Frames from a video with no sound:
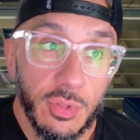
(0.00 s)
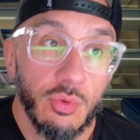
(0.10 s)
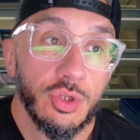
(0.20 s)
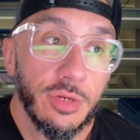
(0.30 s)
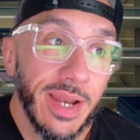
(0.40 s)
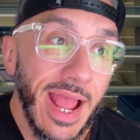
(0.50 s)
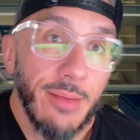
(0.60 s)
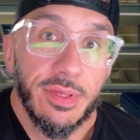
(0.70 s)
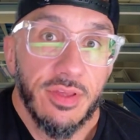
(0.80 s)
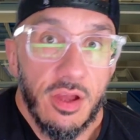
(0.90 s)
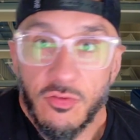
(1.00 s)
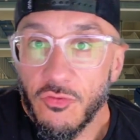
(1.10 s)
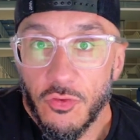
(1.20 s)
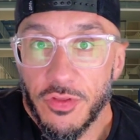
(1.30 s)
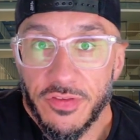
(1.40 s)
we'll talk about Amazon
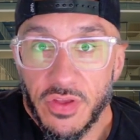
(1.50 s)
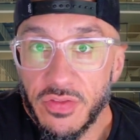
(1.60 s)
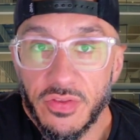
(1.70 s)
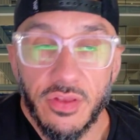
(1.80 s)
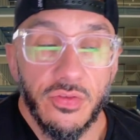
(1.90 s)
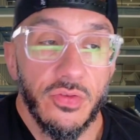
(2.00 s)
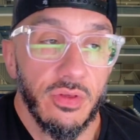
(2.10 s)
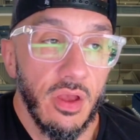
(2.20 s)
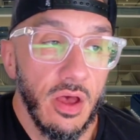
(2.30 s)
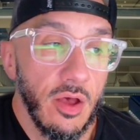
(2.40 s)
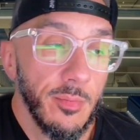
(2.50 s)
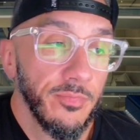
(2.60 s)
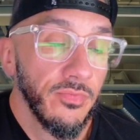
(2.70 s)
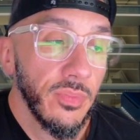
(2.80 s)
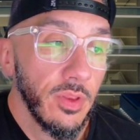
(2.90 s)
for this instance. One